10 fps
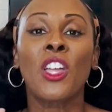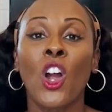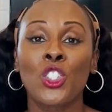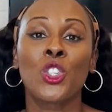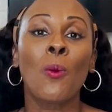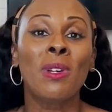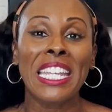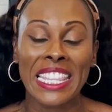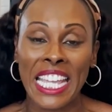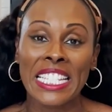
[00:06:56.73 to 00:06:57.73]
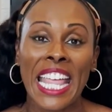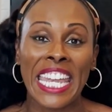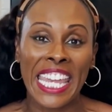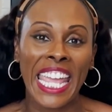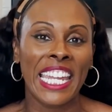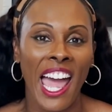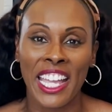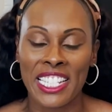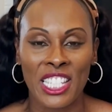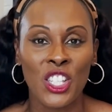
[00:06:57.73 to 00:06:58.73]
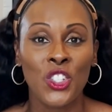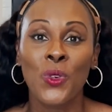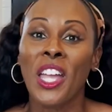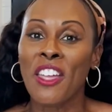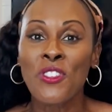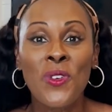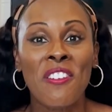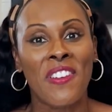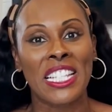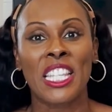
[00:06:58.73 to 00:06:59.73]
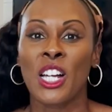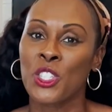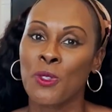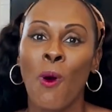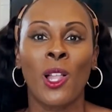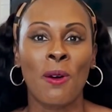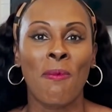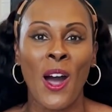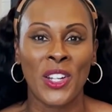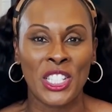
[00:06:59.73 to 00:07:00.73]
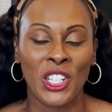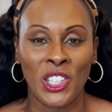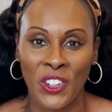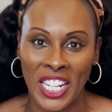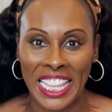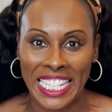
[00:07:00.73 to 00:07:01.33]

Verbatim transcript: there are so many things that Nate and I could teach you if you invested a small amount into learning